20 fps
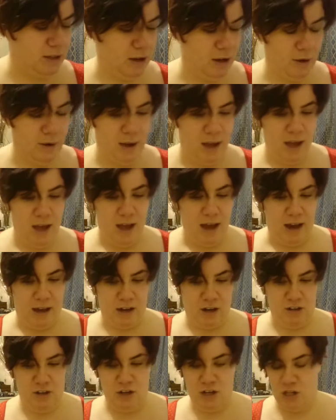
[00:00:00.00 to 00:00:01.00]
though.
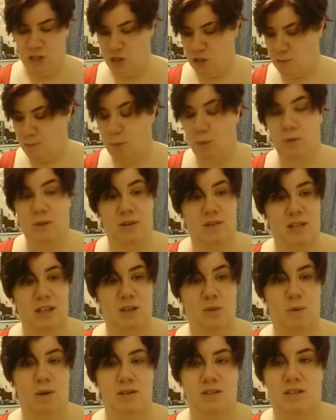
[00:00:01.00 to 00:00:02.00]
And I'd only just bought those
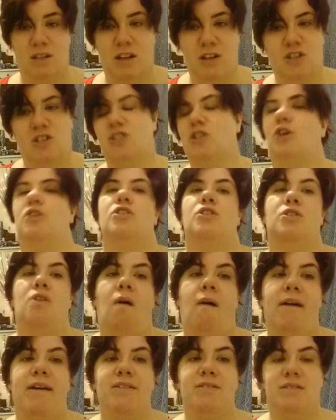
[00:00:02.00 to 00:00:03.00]
other ones that I'd shown you
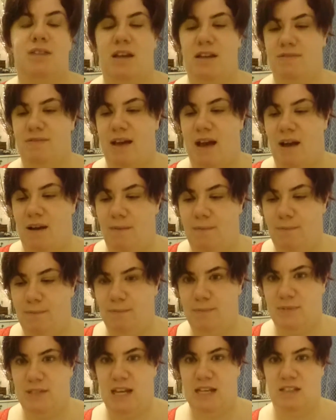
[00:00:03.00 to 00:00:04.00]
guys in that
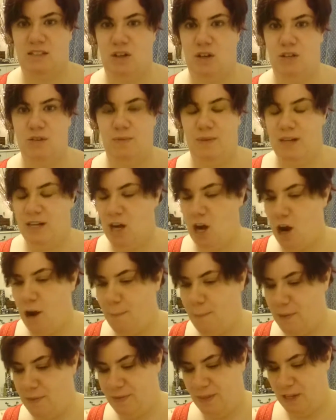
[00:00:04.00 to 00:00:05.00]
Tesco's
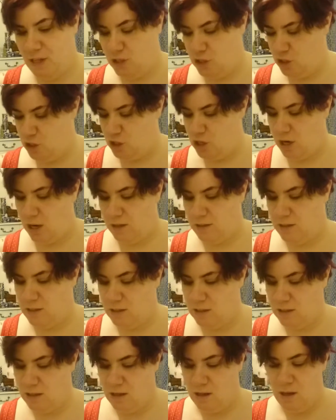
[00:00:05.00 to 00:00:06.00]
video, but this
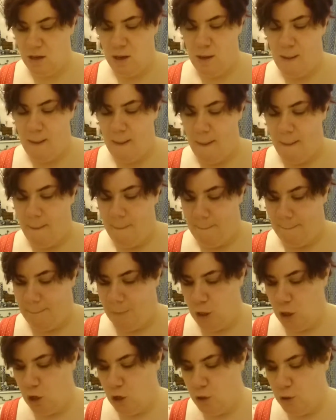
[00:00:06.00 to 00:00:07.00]
just
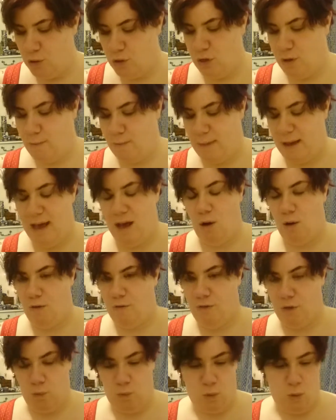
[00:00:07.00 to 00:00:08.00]
blew them out
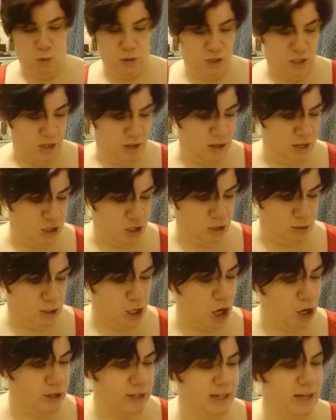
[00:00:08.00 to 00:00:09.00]
of the water. It just
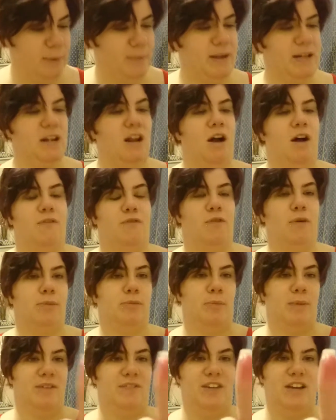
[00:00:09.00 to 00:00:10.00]
totally, I mean, look, I've
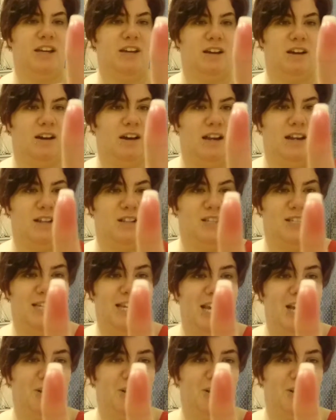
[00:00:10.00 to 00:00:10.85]
rubbed my finger and it's